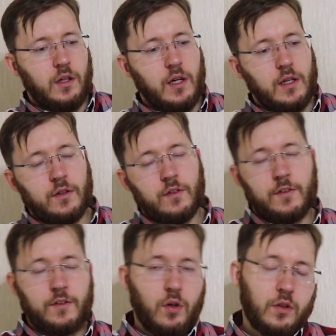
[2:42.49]
And
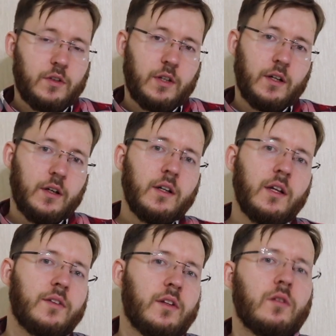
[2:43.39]
third
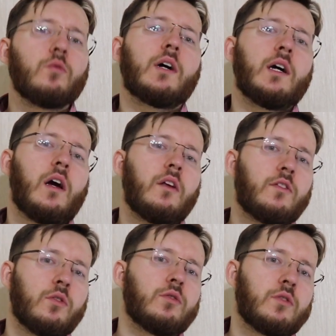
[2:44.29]
reason why I
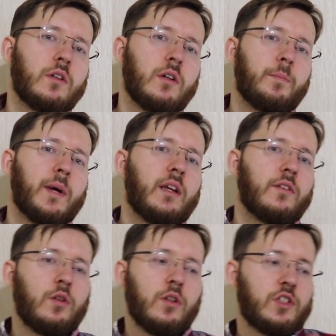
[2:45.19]
sold
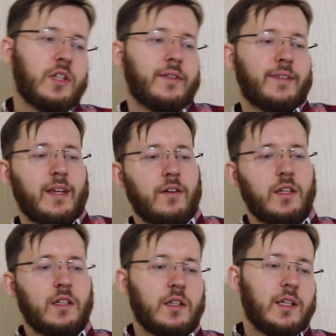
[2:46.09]
Panasonic
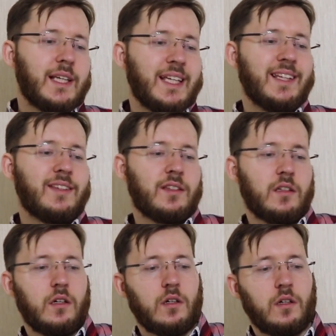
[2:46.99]
G7 is
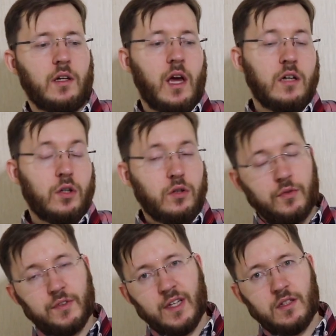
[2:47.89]
a lot
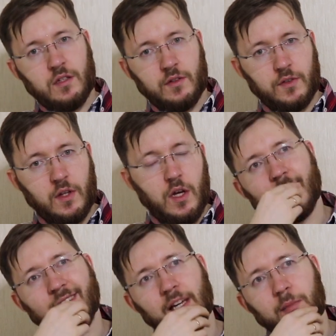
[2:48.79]
of settings.
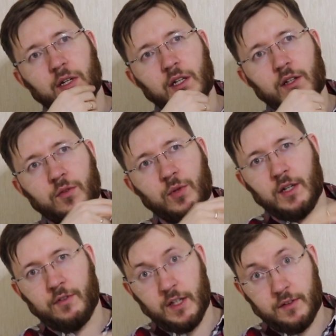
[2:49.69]
This camera is
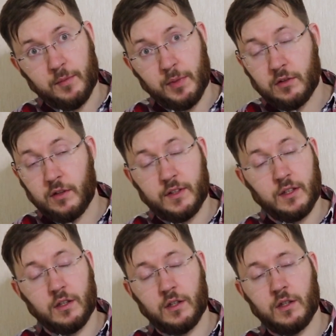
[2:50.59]
very
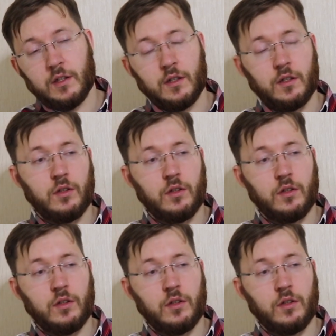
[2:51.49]
flexibility.